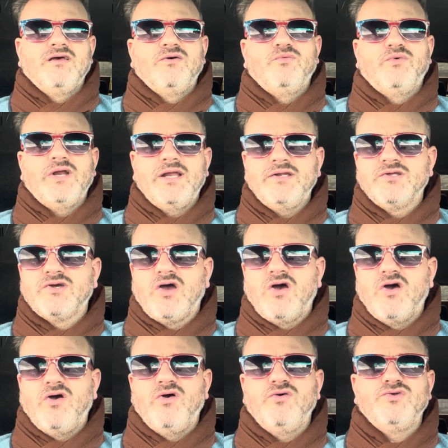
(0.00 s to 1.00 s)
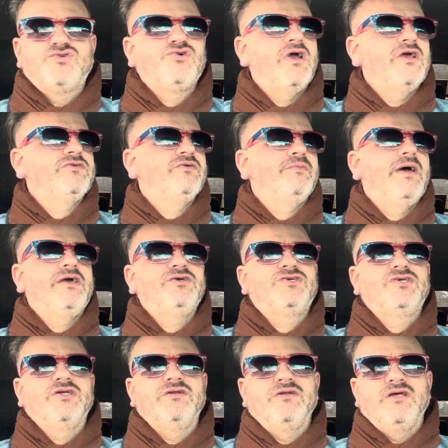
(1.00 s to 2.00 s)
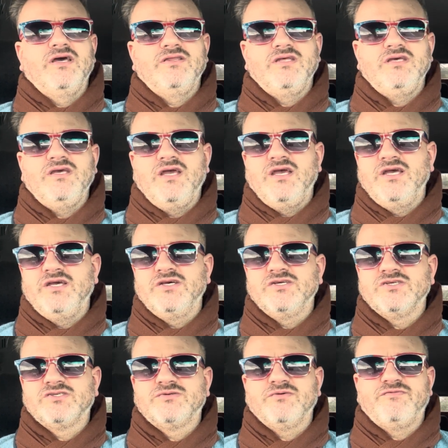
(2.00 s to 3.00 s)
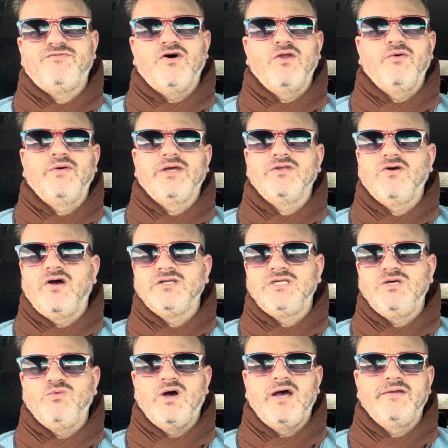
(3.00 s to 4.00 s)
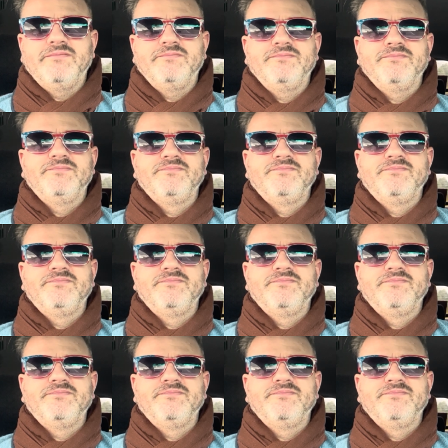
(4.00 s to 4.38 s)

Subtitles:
would undergo transformation in the years following 91